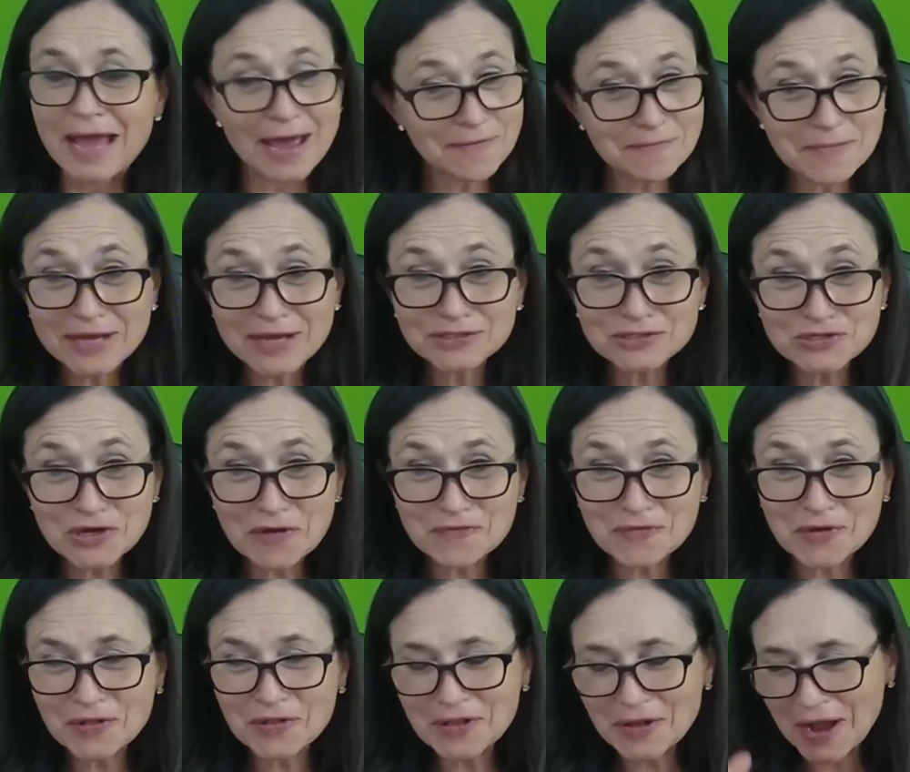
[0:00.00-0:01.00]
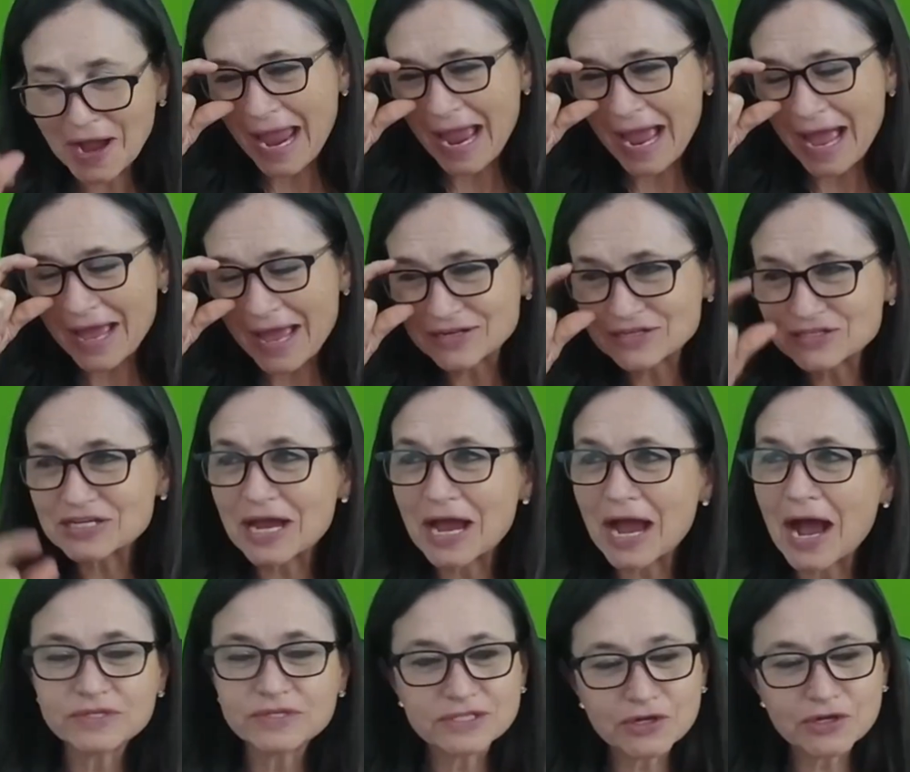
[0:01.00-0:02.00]
at Mass General and
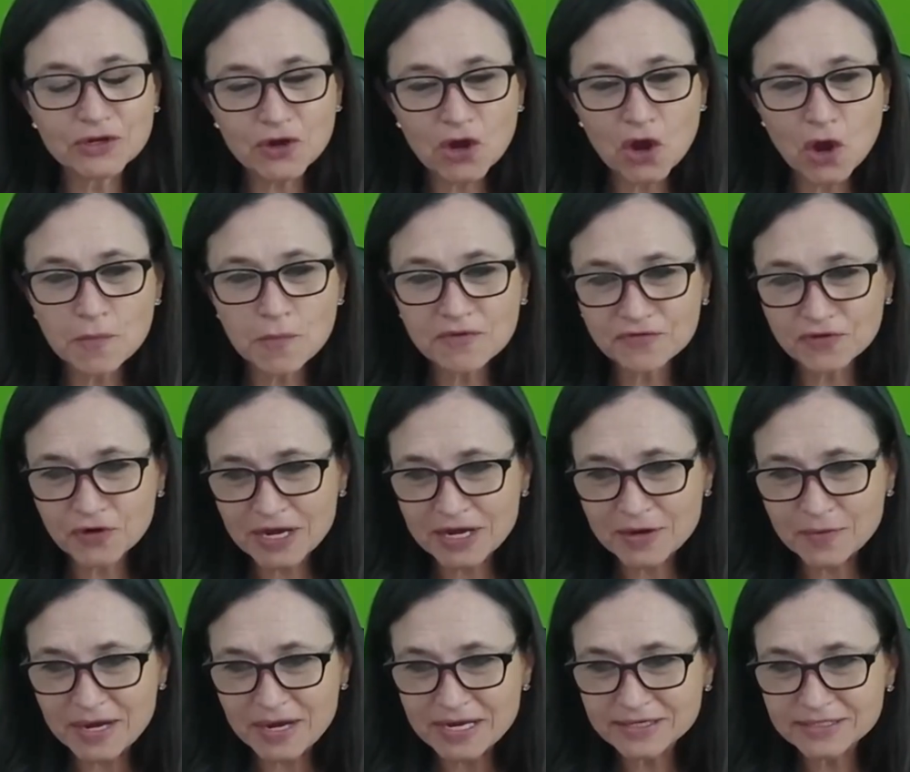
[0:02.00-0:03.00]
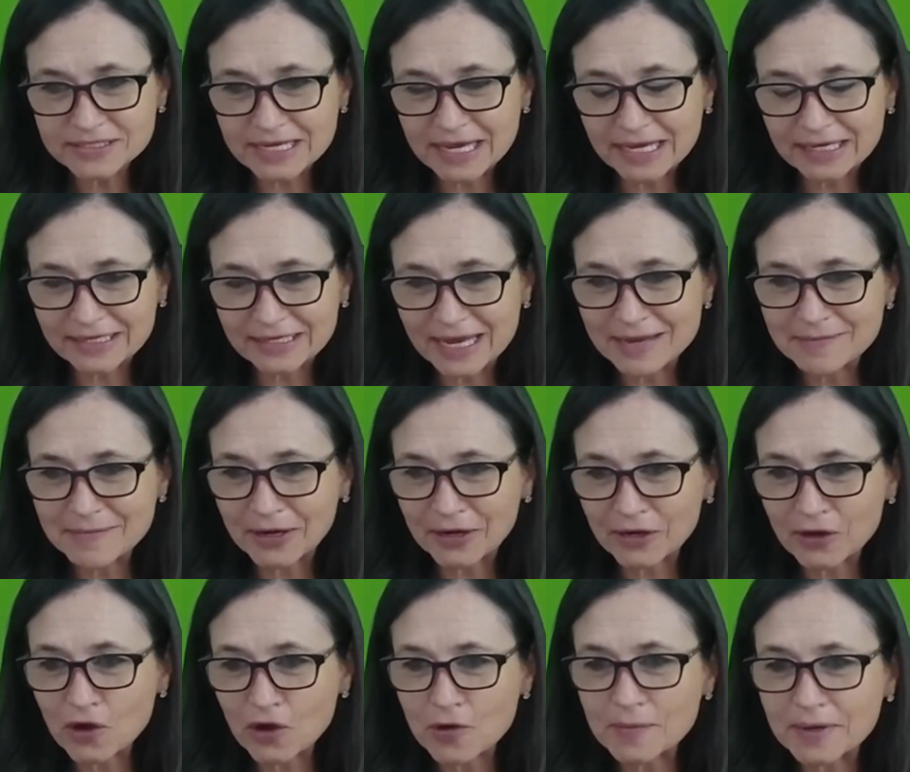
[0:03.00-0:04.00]
was in a coma for 8 weeks and came out
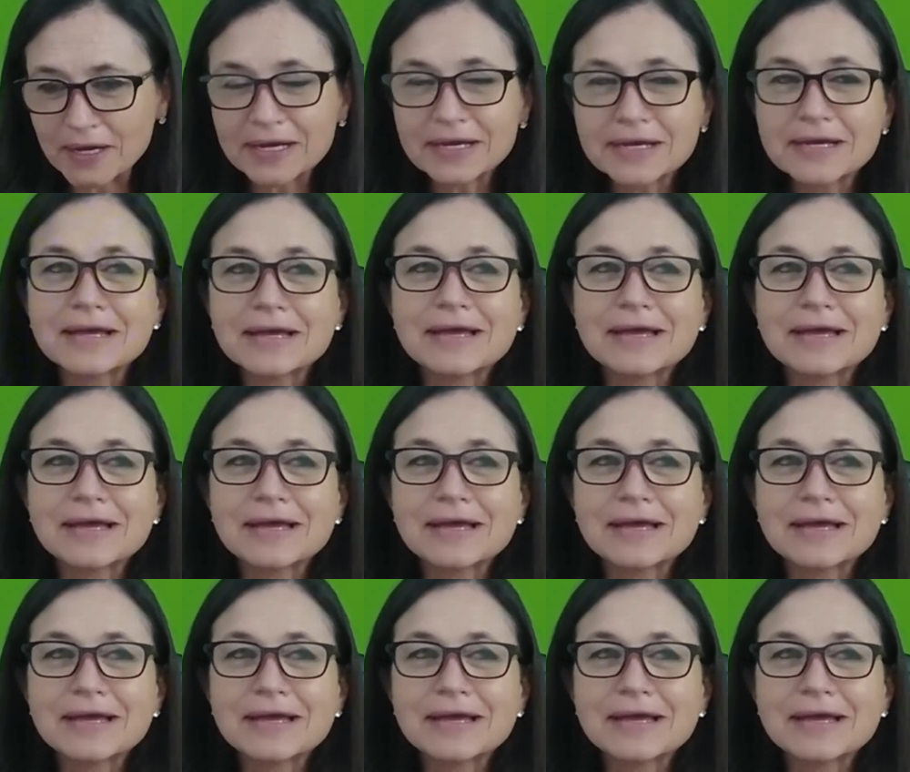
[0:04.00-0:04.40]
of coma.